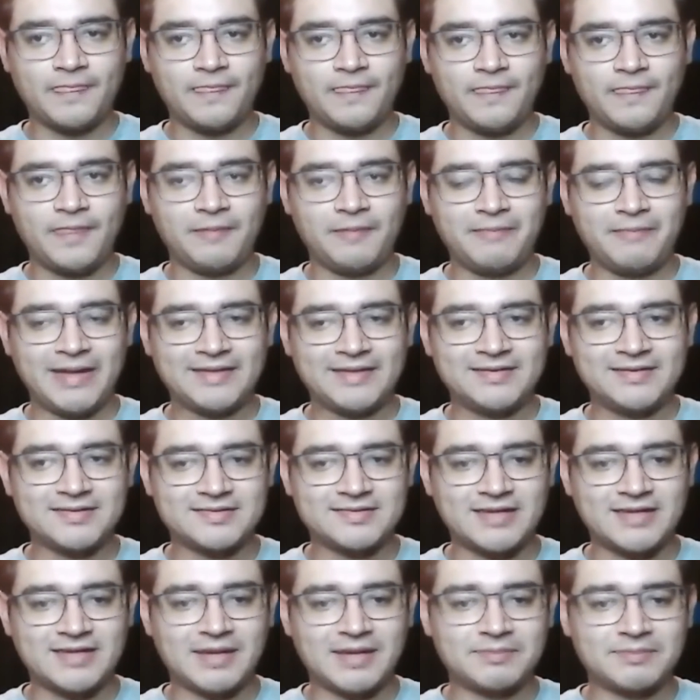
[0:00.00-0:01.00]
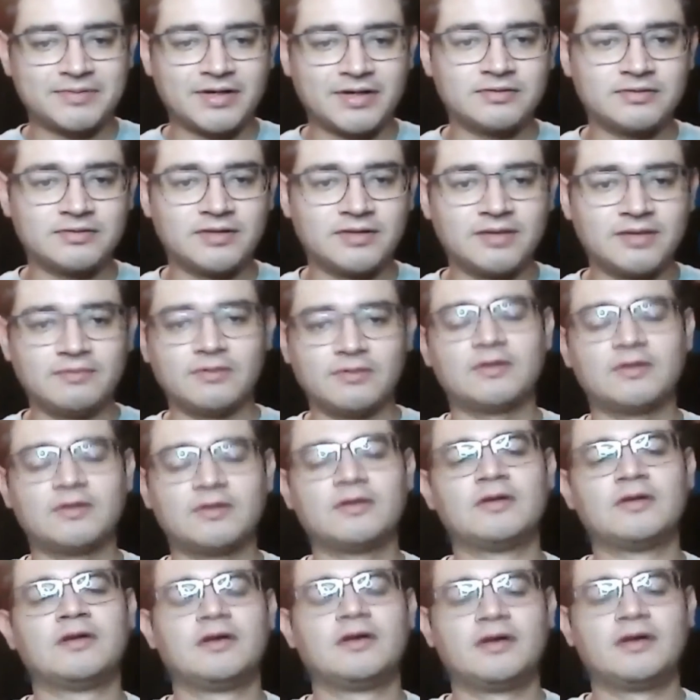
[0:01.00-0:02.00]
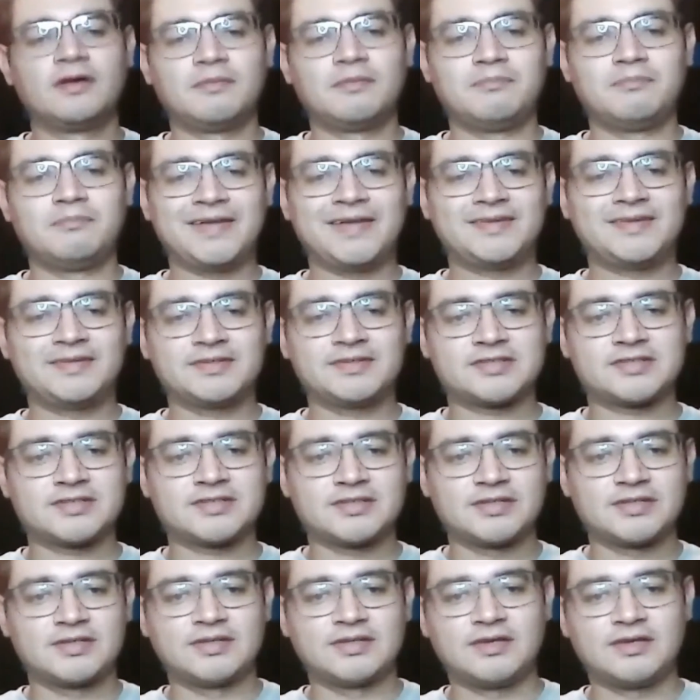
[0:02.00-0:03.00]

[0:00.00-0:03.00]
the message that I'm trying to give you. Message.